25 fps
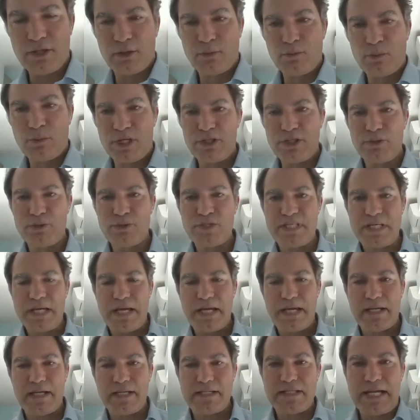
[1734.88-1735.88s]
on what you
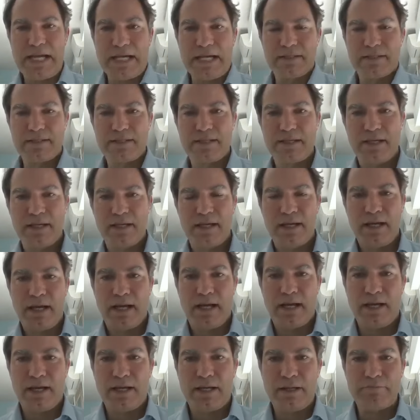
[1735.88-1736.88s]
said is that
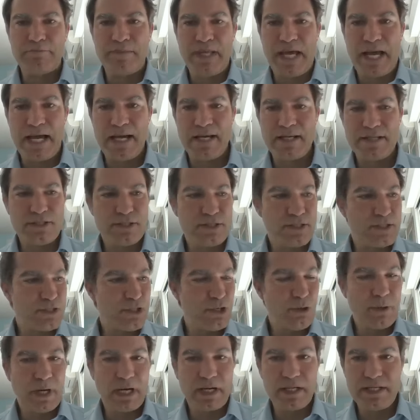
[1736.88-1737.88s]
um,
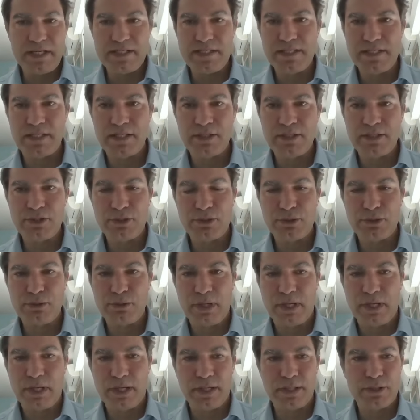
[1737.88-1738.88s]
as you are listening
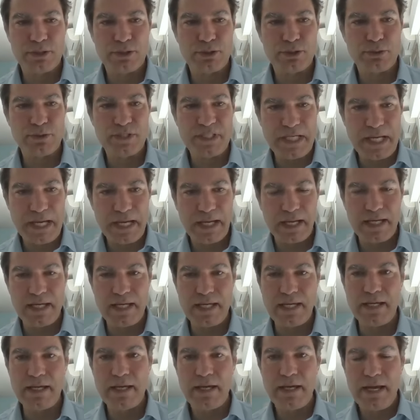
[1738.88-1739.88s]
to, to
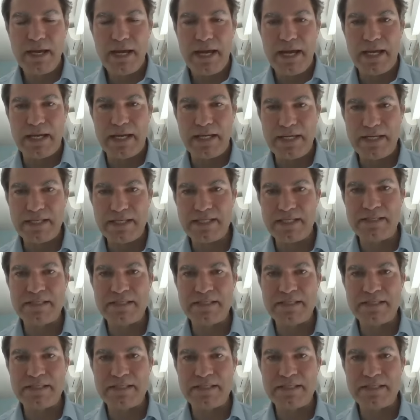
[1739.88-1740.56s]
Thierry and his